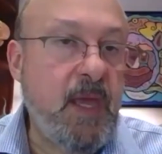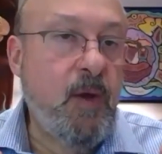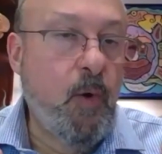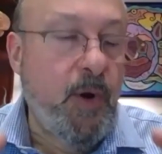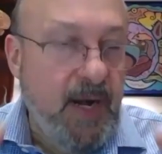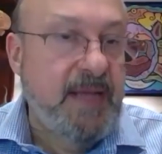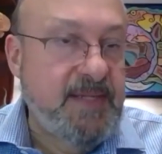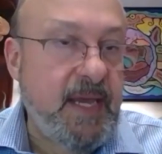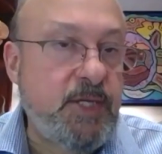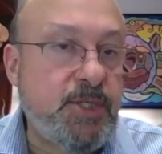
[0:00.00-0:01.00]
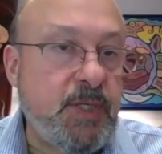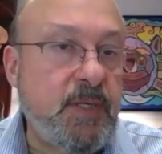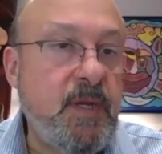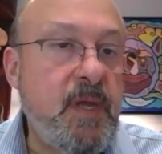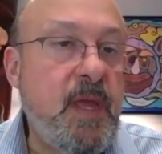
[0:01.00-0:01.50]

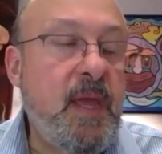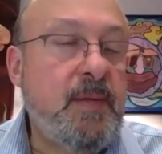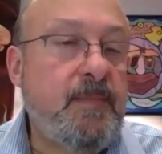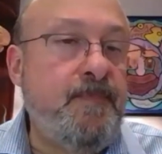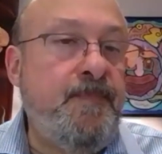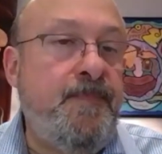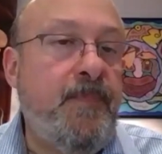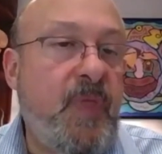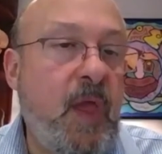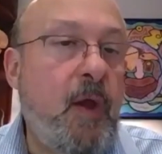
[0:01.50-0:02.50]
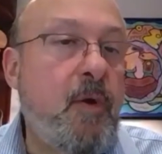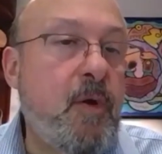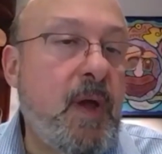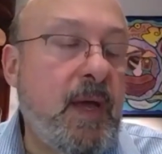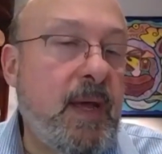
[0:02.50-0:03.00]
organization.
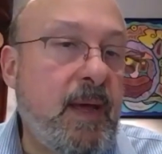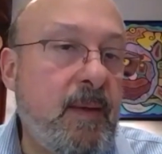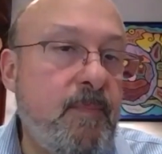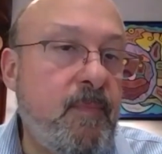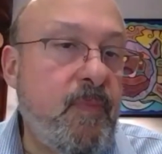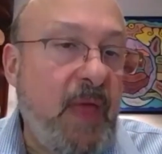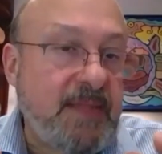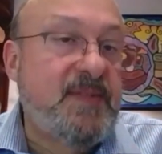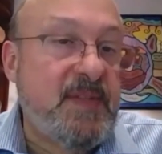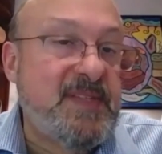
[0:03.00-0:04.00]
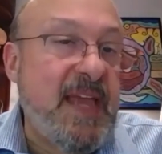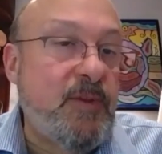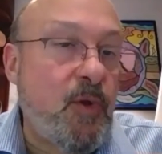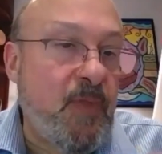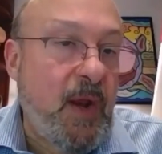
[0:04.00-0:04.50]
That's the
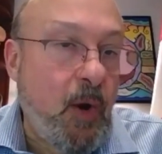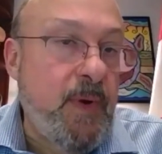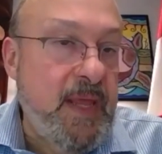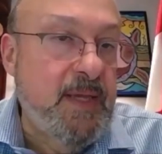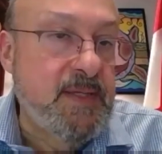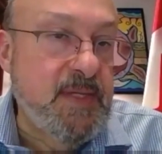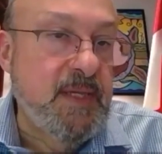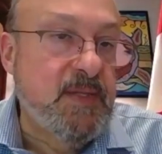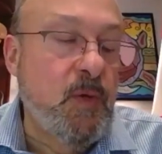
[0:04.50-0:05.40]
center that already exists.